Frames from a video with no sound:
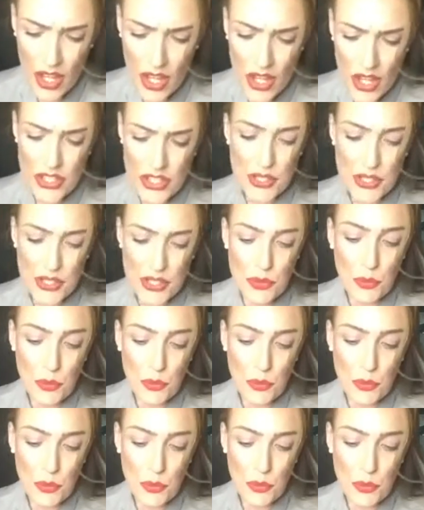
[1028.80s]
Someone is
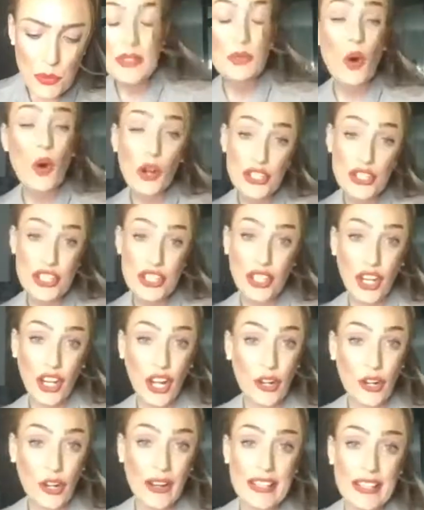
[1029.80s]
always watching
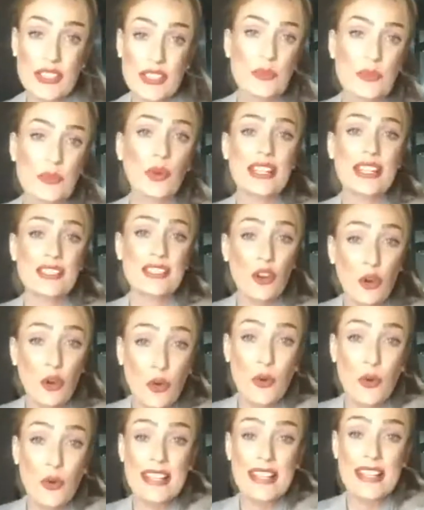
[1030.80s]
you and someone is
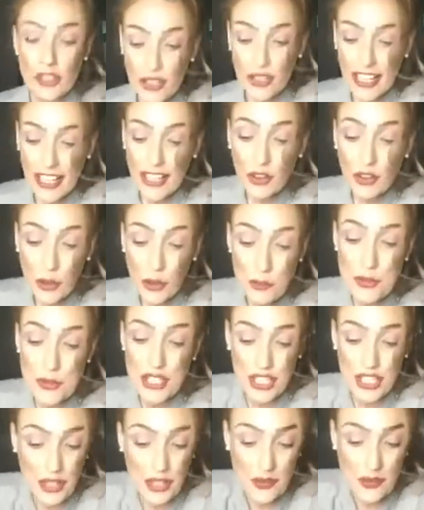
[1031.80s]
always looking up
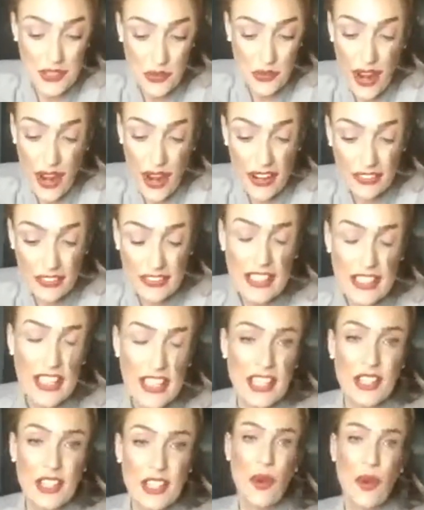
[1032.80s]
to you as well.
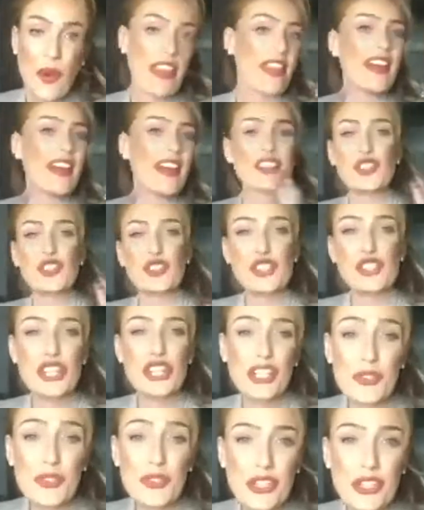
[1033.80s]
Whether that's your
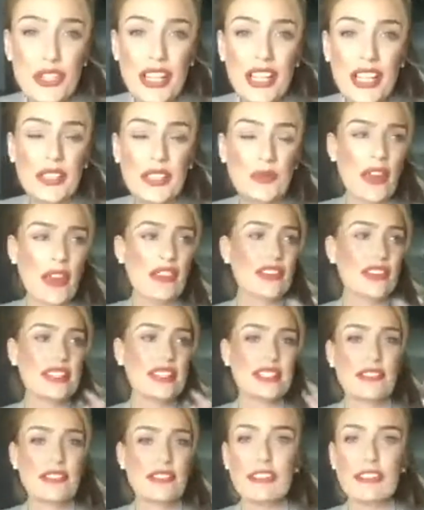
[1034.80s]
children, whether
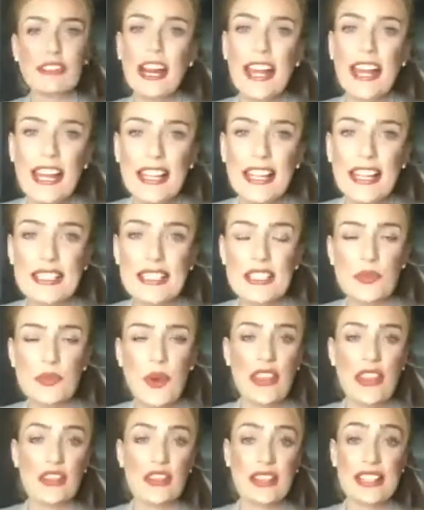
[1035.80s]
it's a friend,
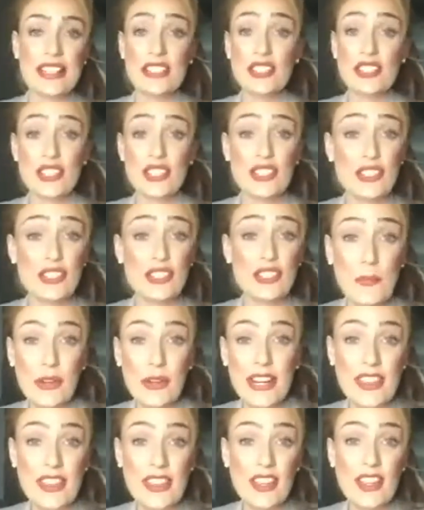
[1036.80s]
whether it's just
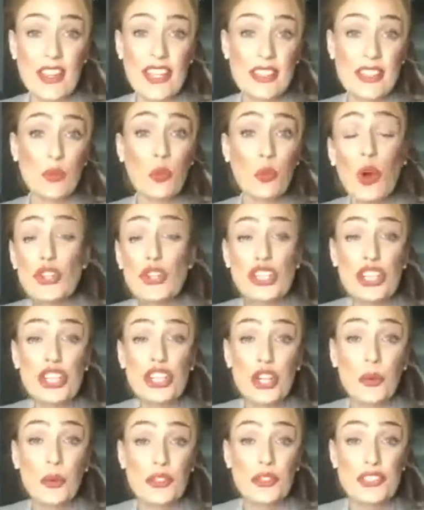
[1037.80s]
somebody that is watching
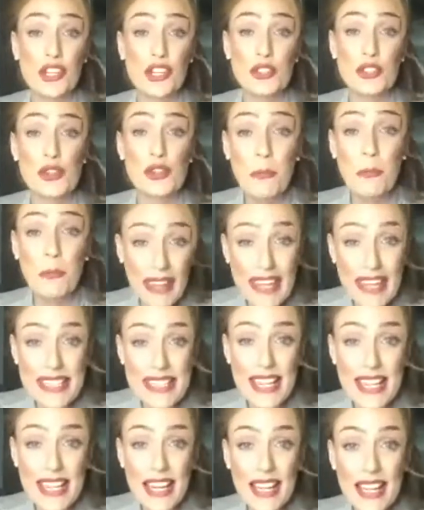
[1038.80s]
you on social
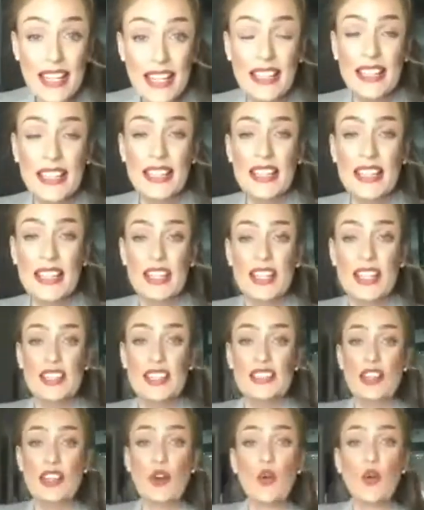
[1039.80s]
media.
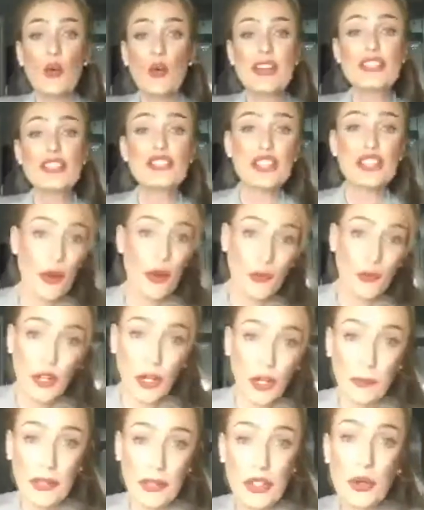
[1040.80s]
So always show
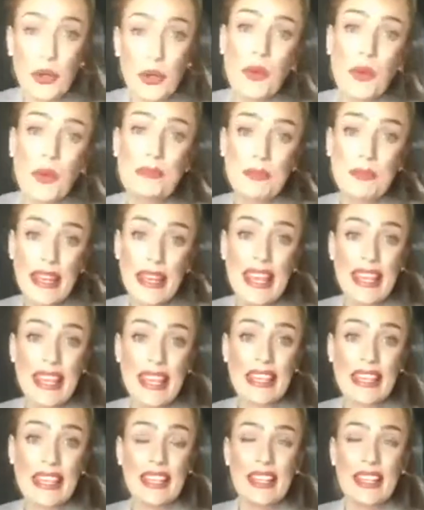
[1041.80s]
up and always be